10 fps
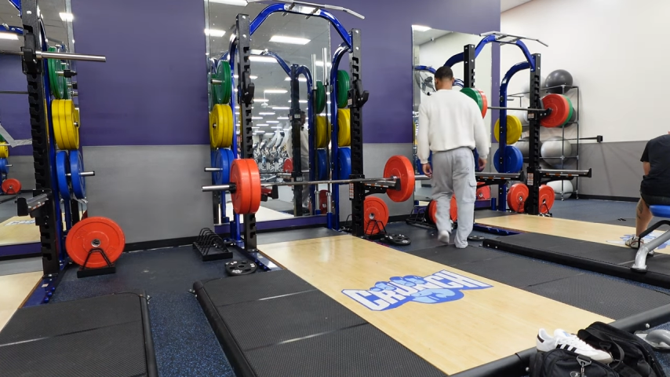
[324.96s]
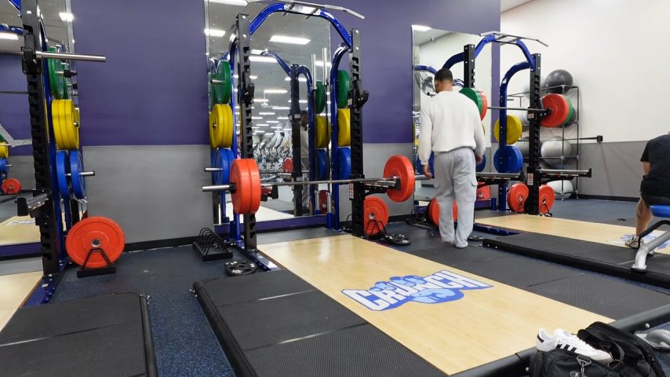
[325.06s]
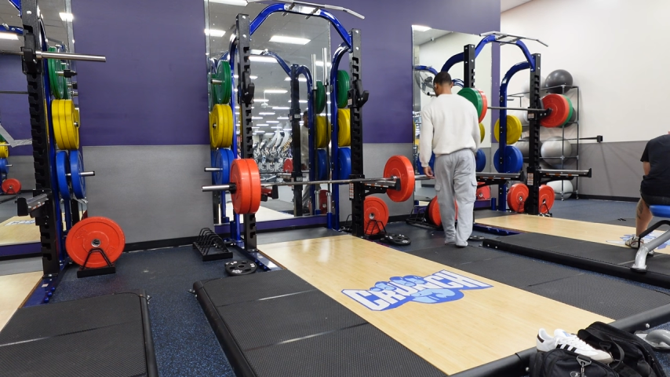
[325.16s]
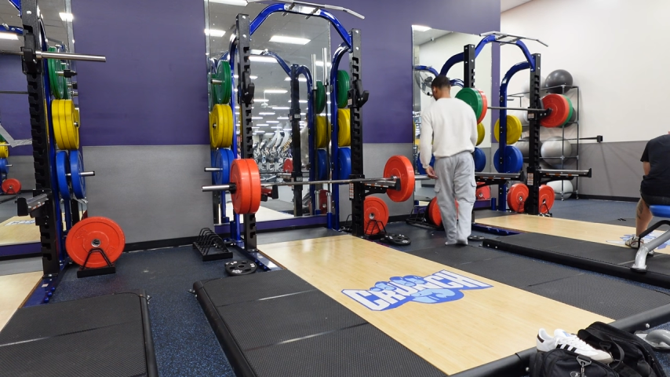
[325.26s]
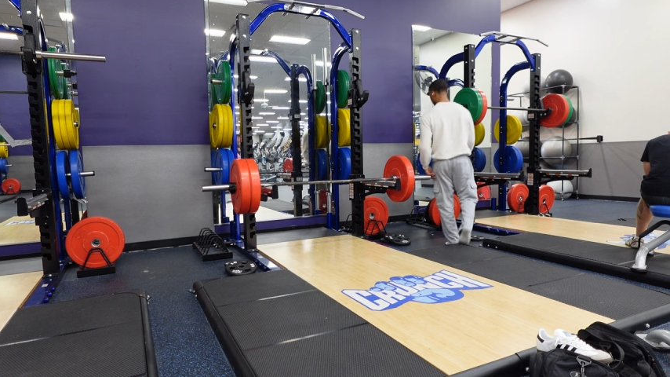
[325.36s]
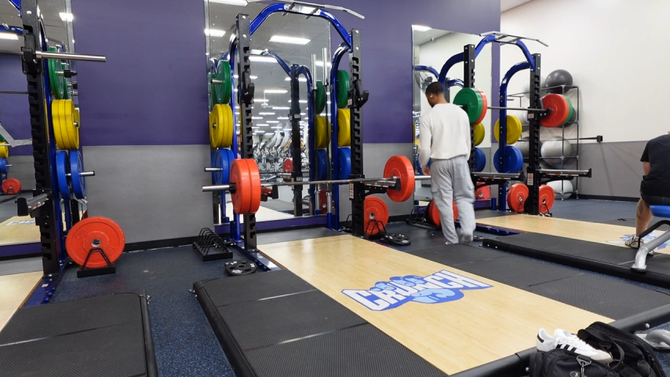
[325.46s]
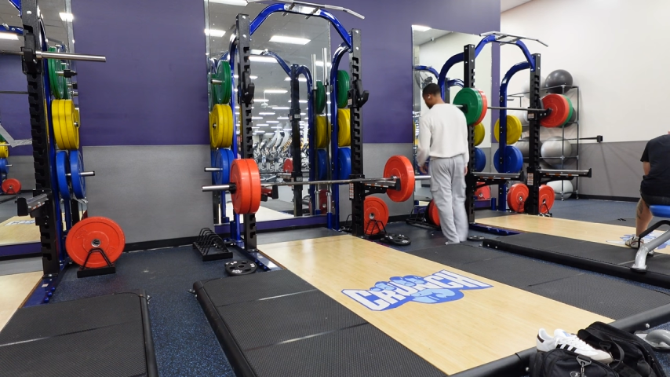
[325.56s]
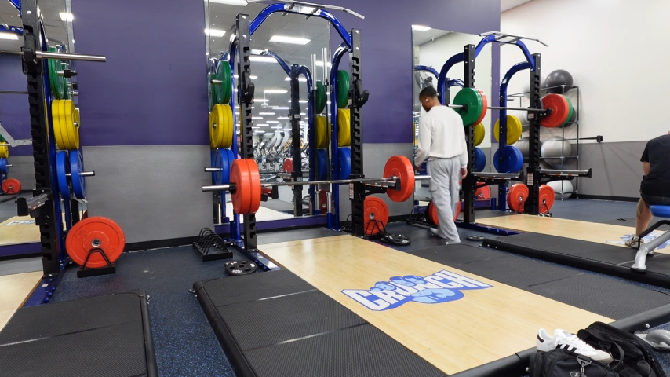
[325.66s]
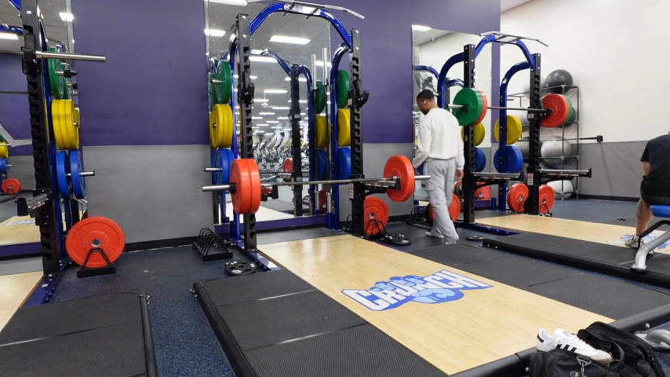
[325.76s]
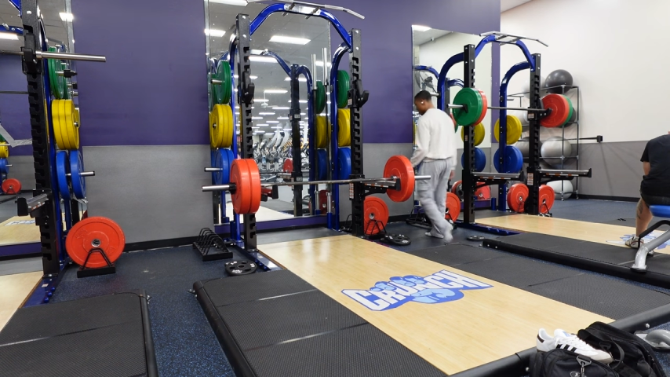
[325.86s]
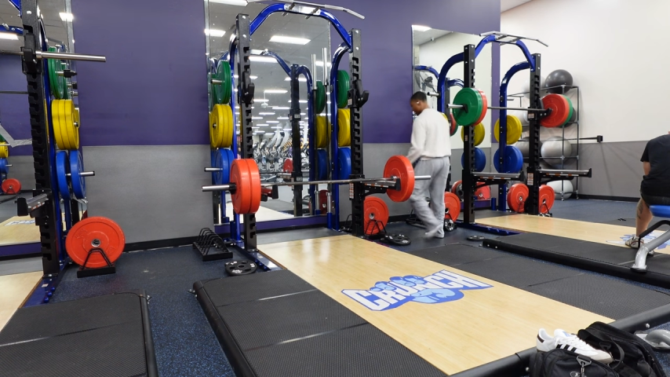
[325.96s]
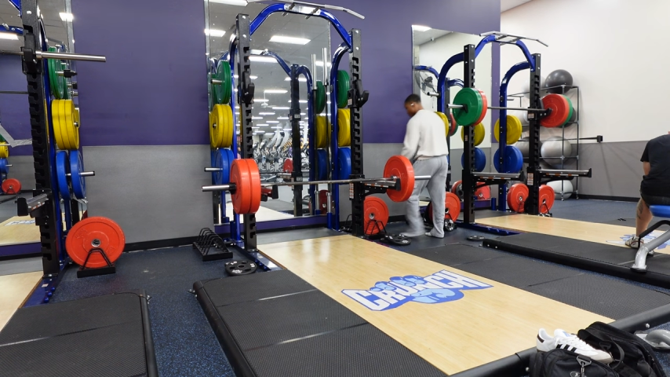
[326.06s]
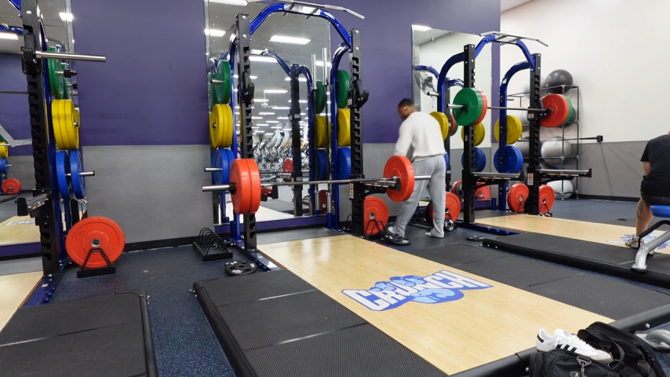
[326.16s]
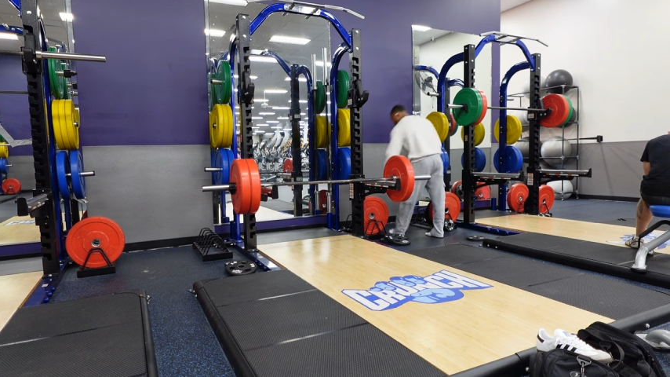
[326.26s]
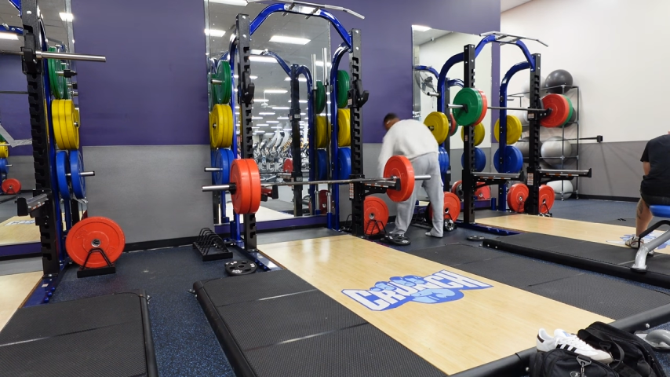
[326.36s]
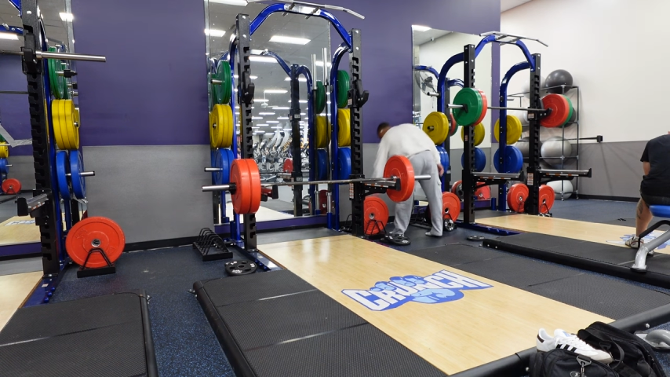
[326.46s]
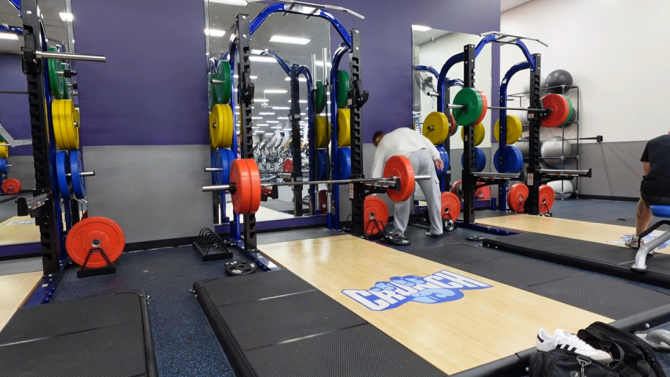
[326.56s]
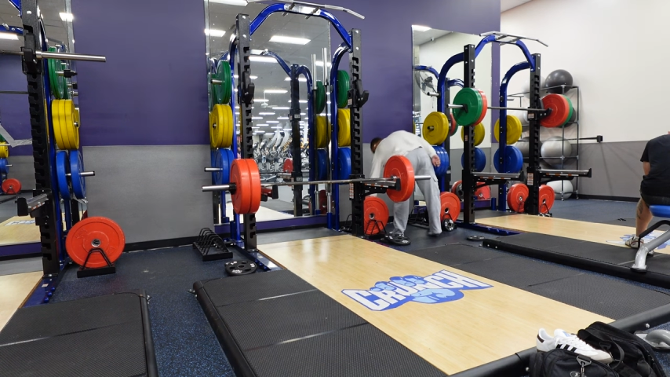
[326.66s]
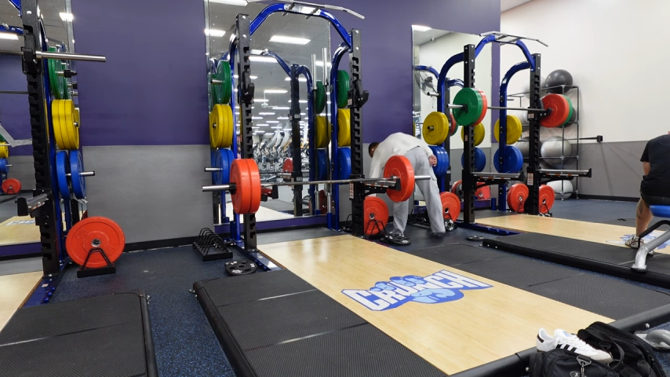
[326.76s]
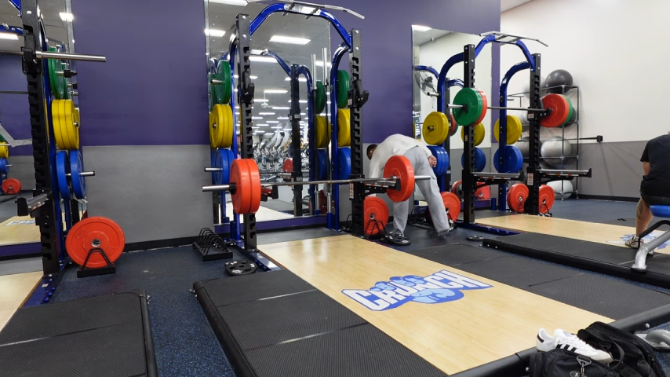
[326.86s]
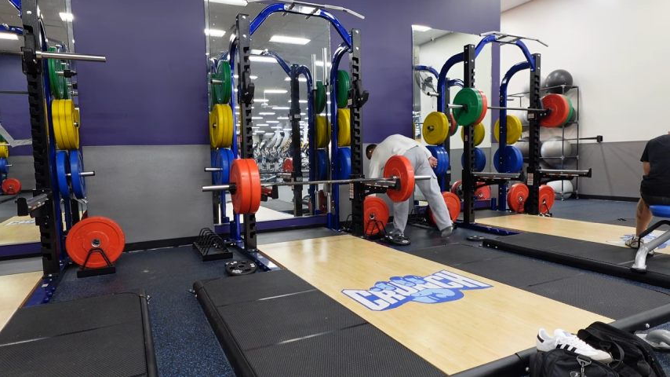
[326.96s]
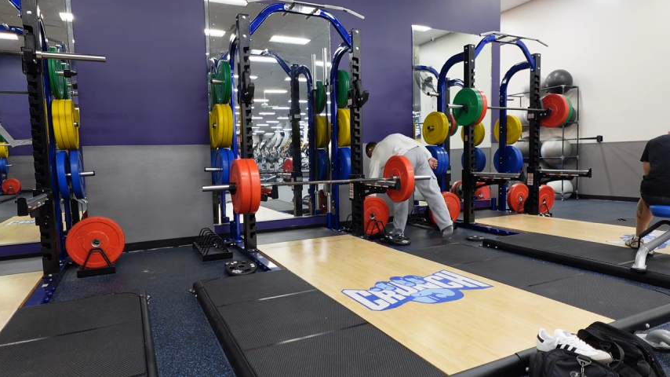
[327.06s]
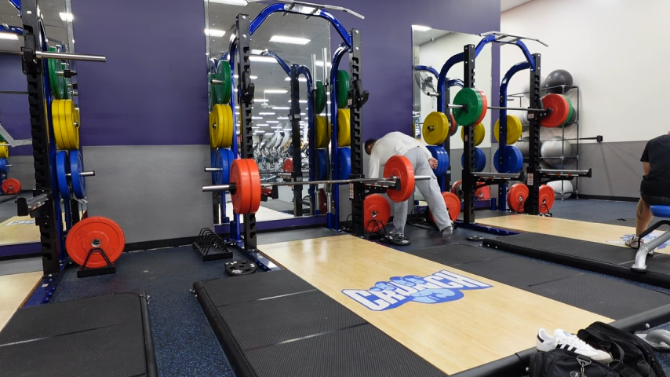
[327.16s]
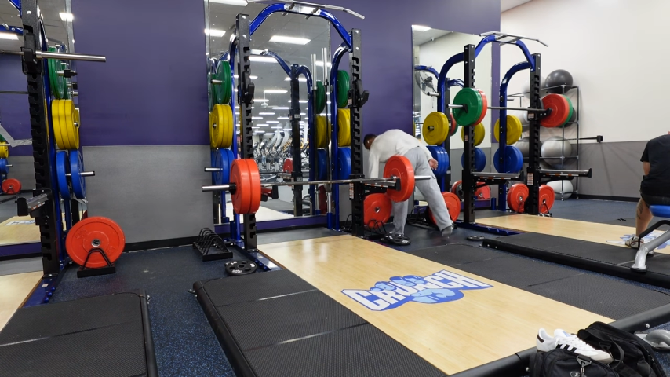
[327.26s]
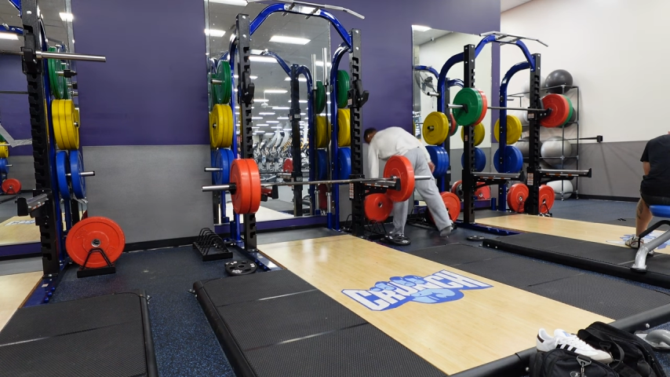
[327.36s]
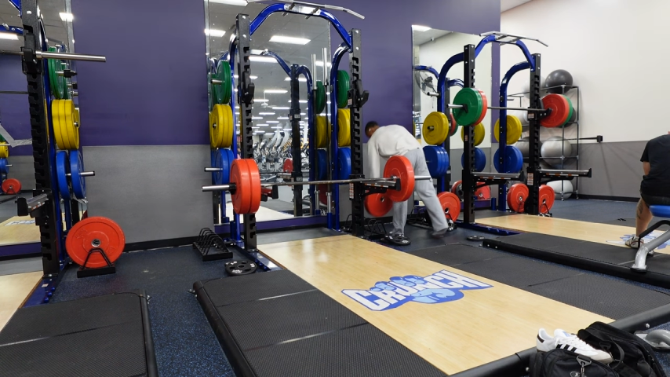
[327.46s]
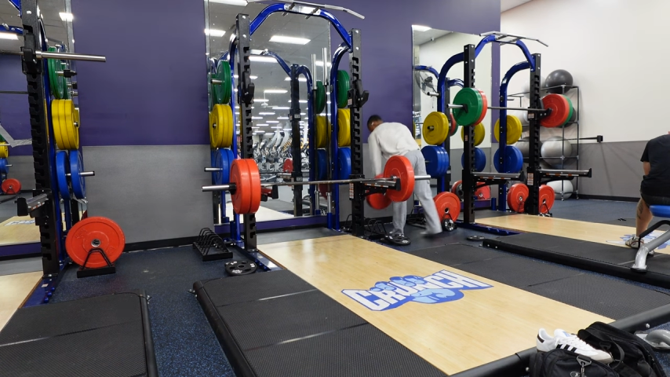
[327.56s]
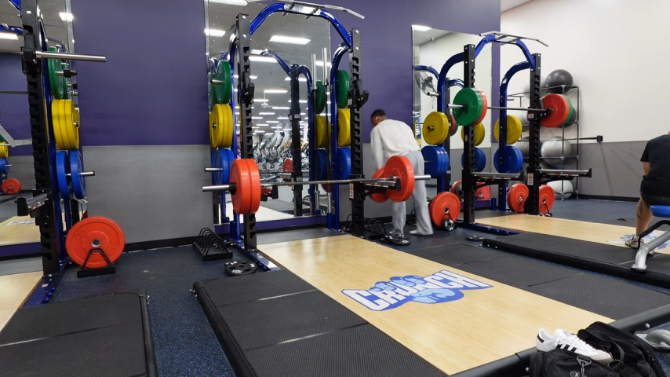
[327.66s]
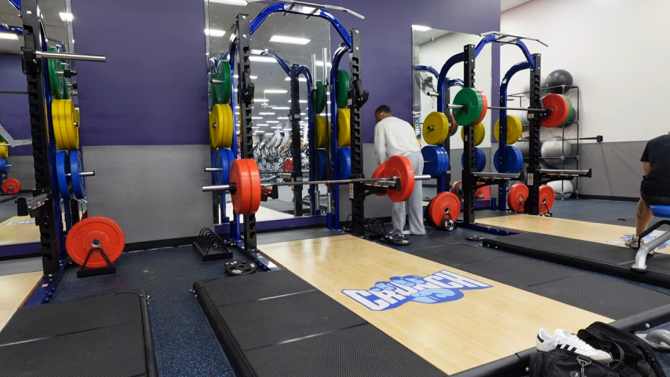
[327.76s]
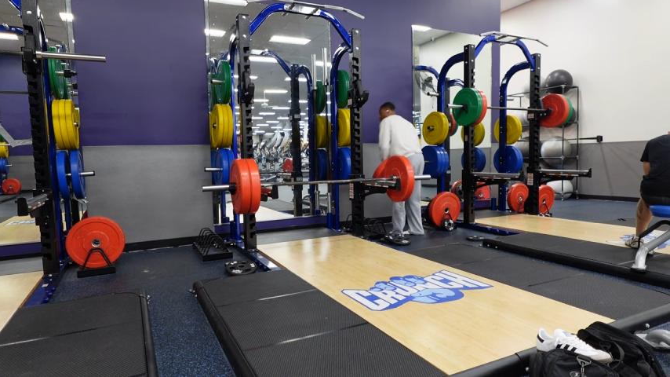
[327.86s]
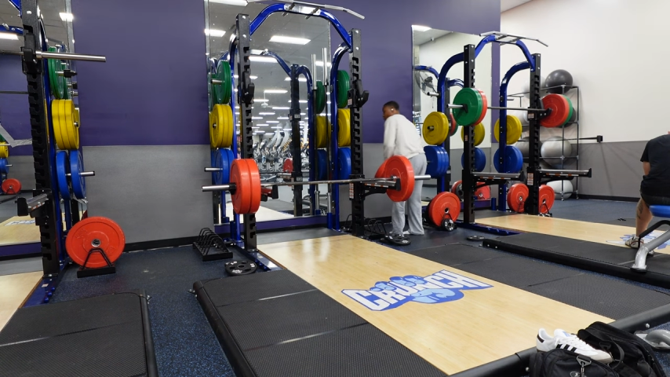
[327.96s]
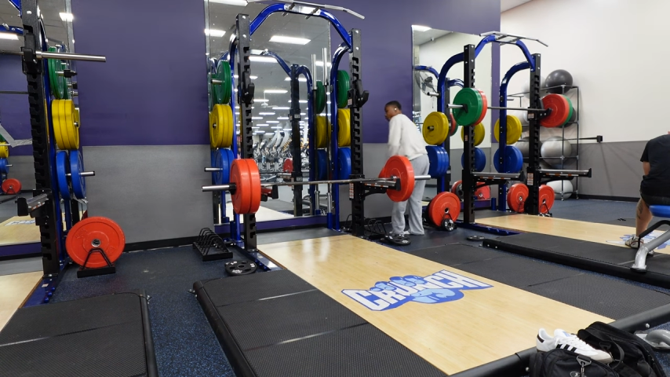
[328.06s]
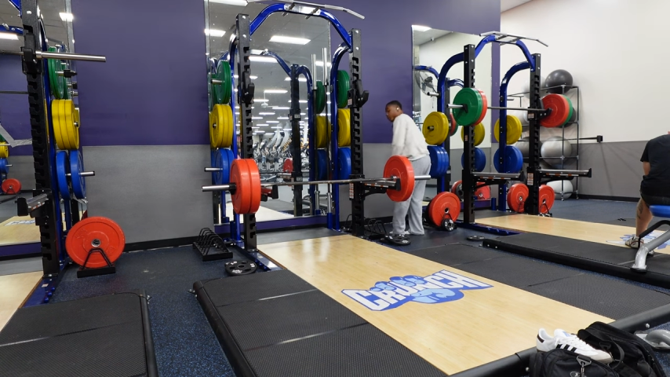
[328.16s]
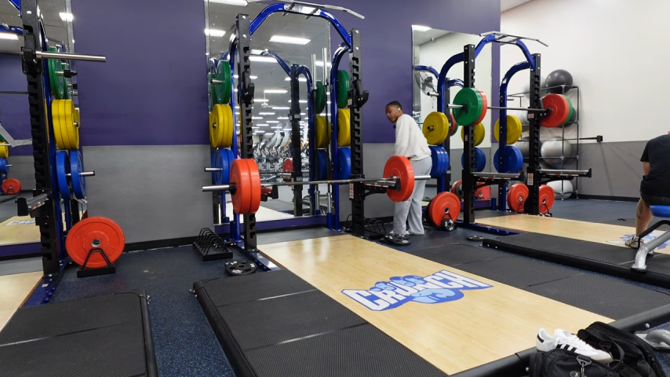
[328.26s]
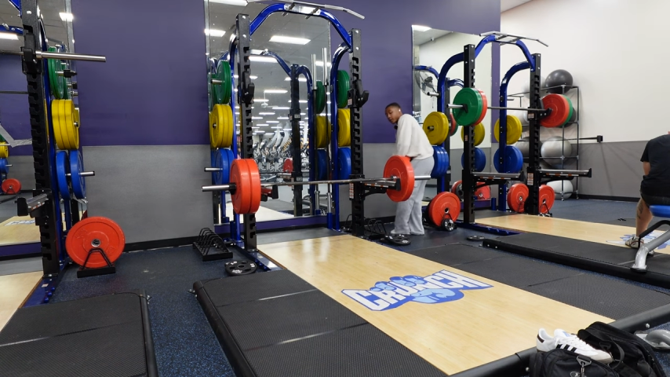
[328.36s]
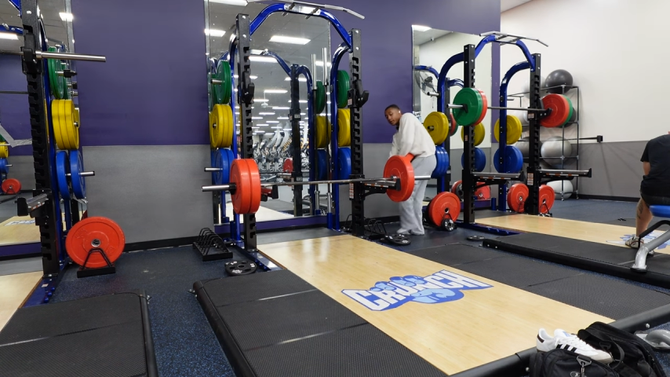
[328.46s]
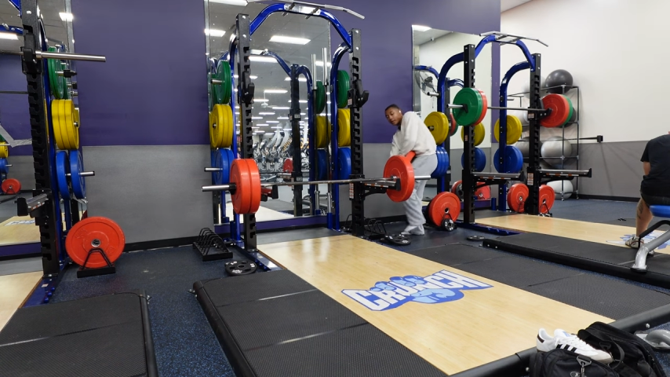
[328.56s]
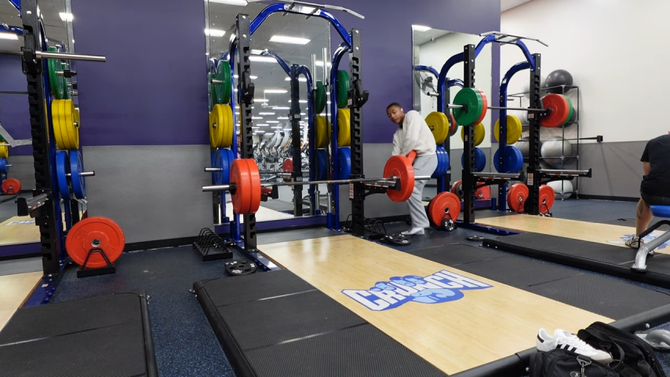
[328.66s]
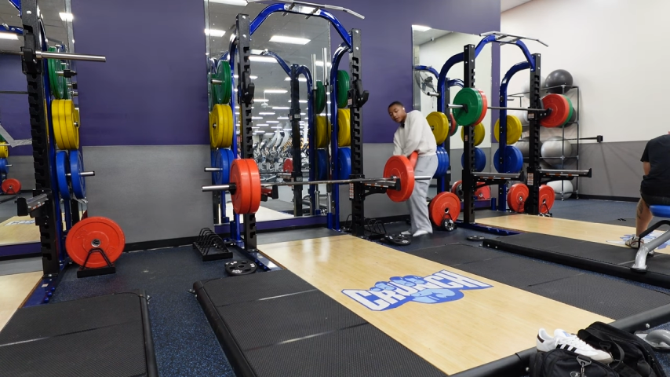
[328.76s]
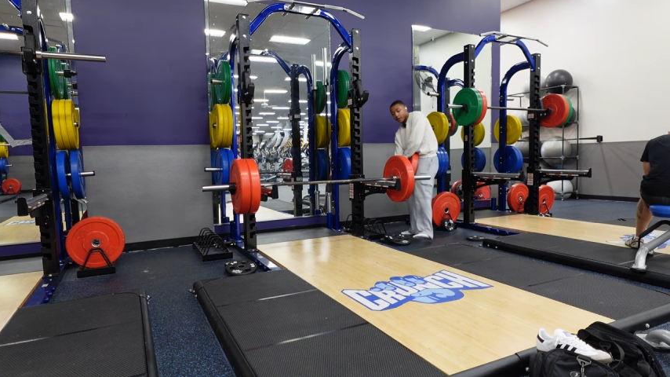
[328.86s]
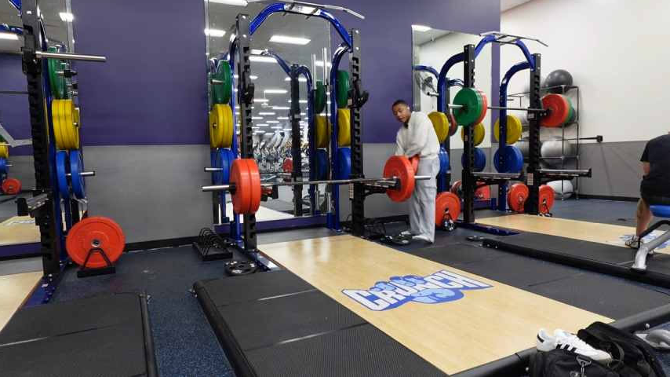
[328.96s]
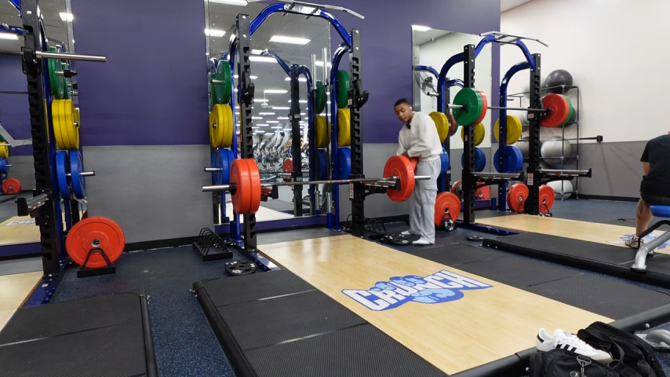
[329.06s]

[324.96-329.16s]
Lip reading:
No face is visible, so there are no lips to read.